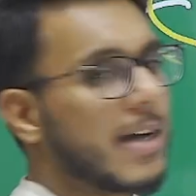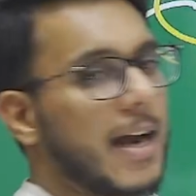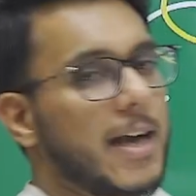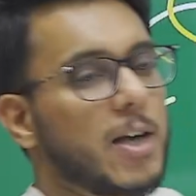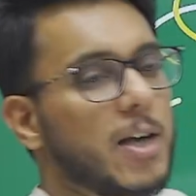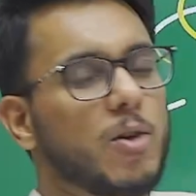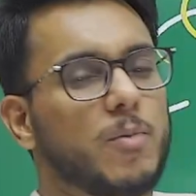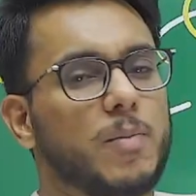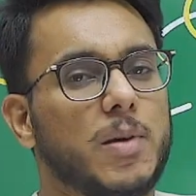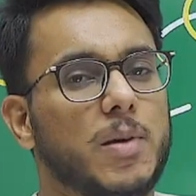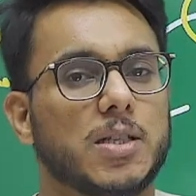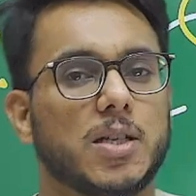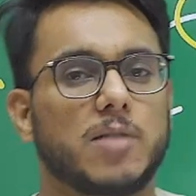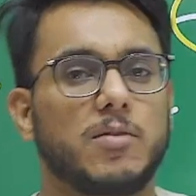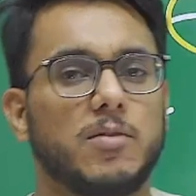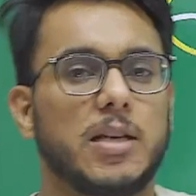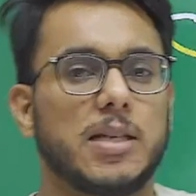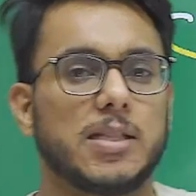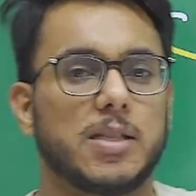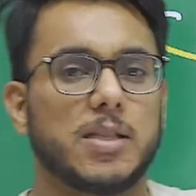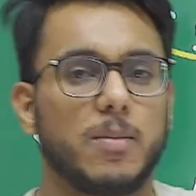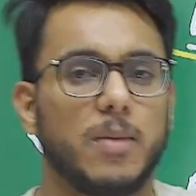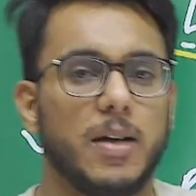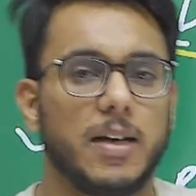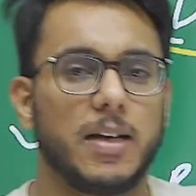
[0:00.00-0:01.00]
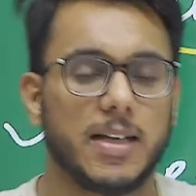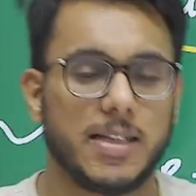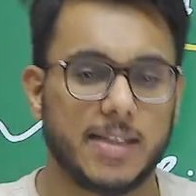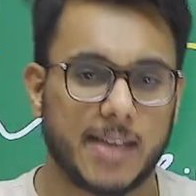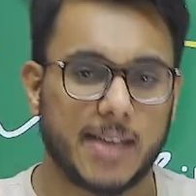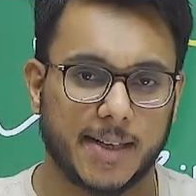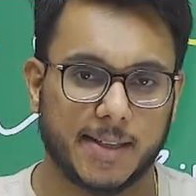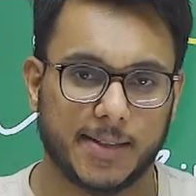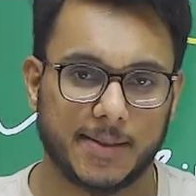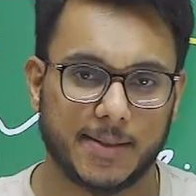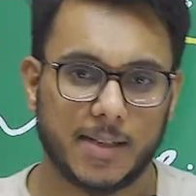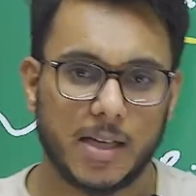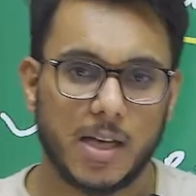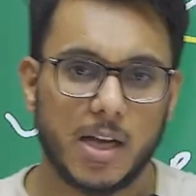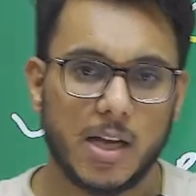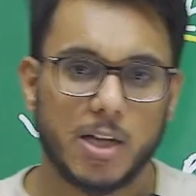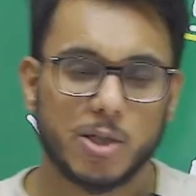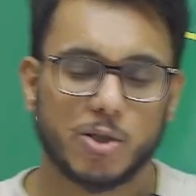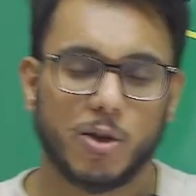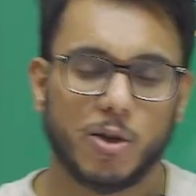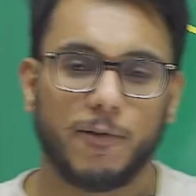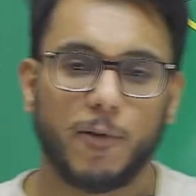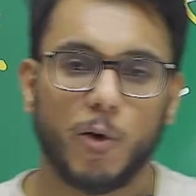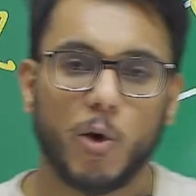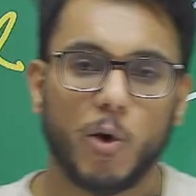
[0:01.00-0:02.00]
of Person with Disabilities Act. So
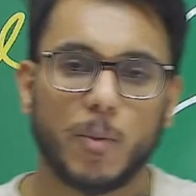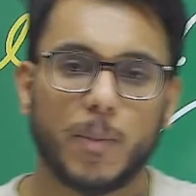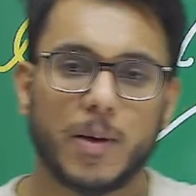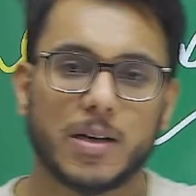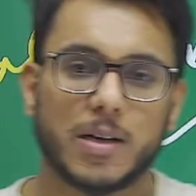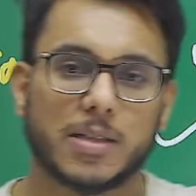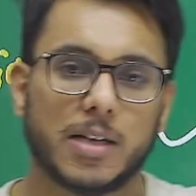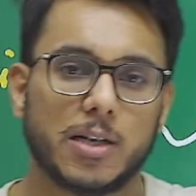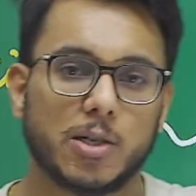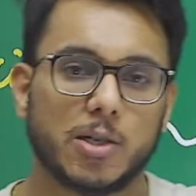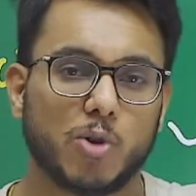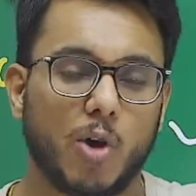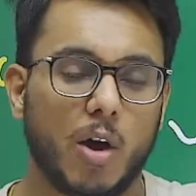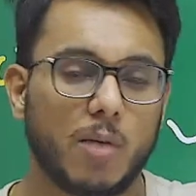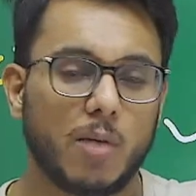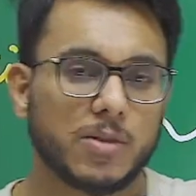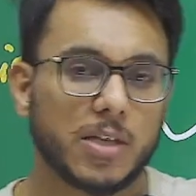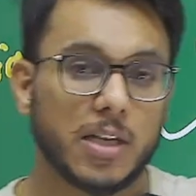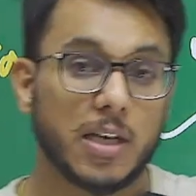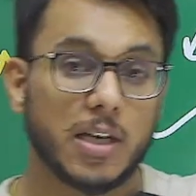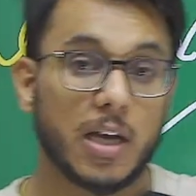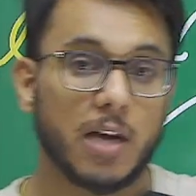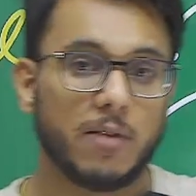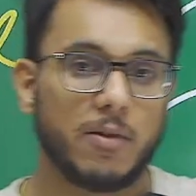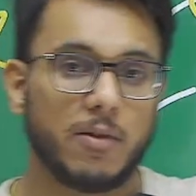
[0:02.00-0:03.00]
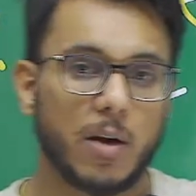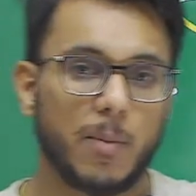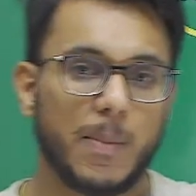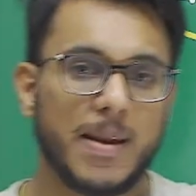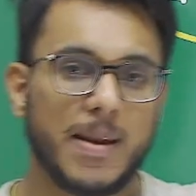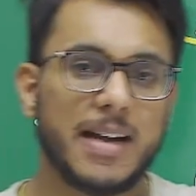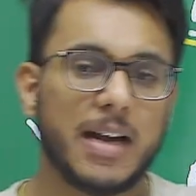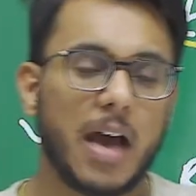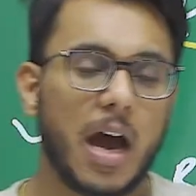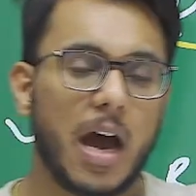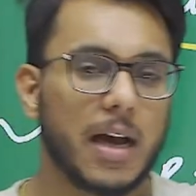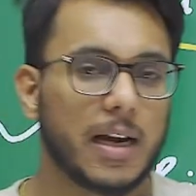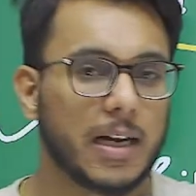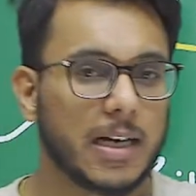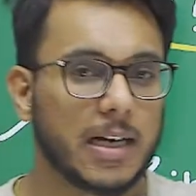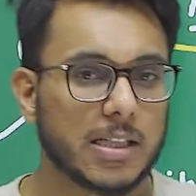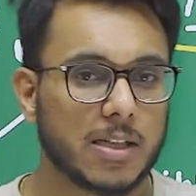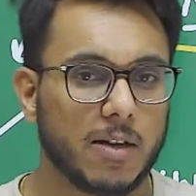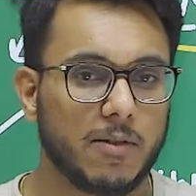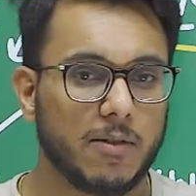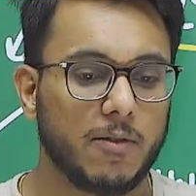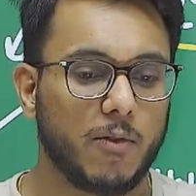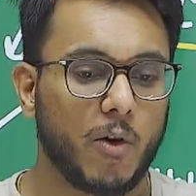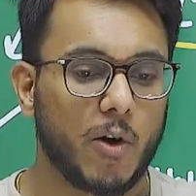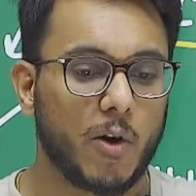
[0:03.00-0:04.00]
4% jobs in government are reserved
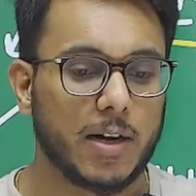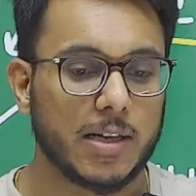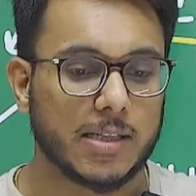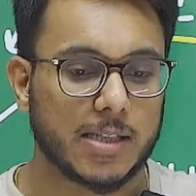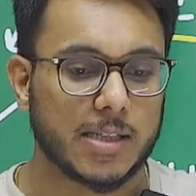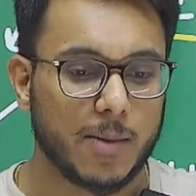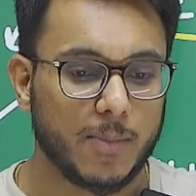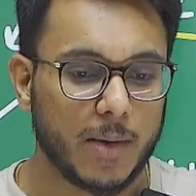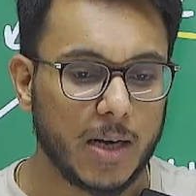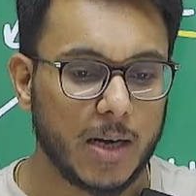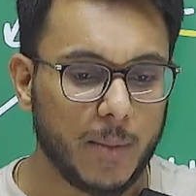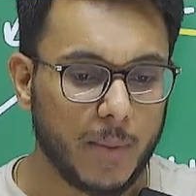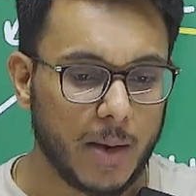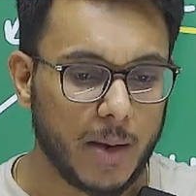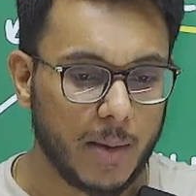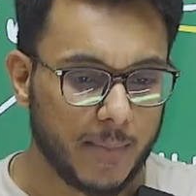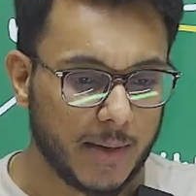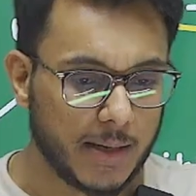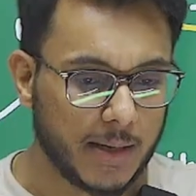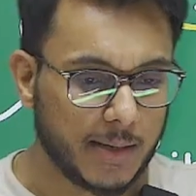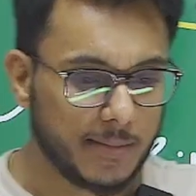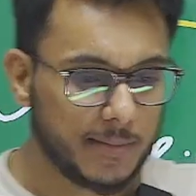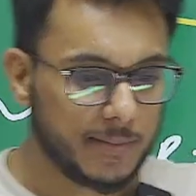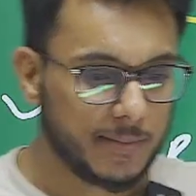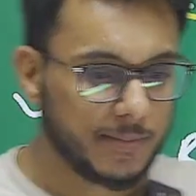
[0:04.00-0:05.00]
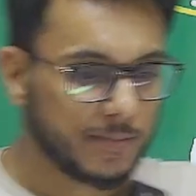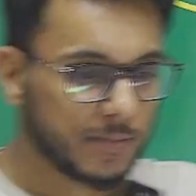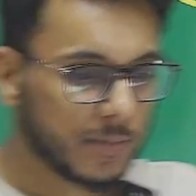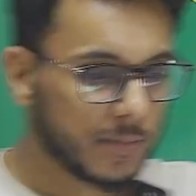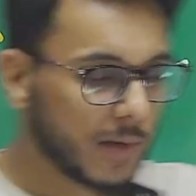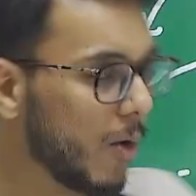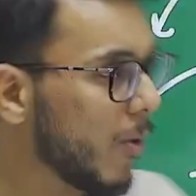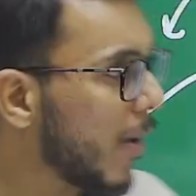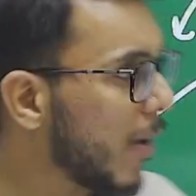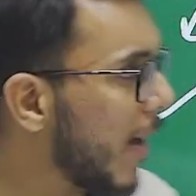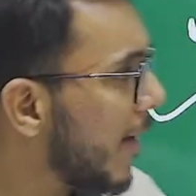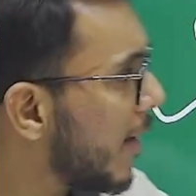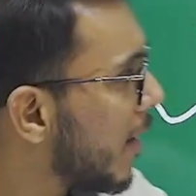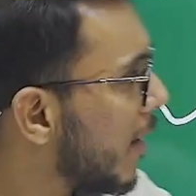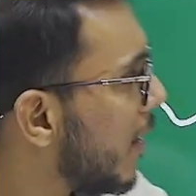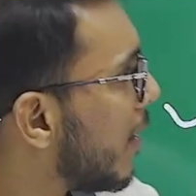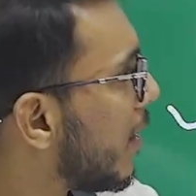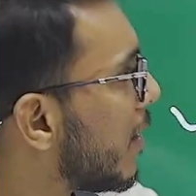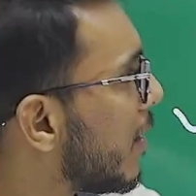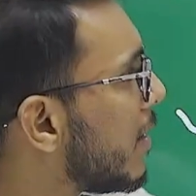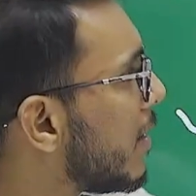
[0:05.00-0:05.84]
for disabled people. Okay. This is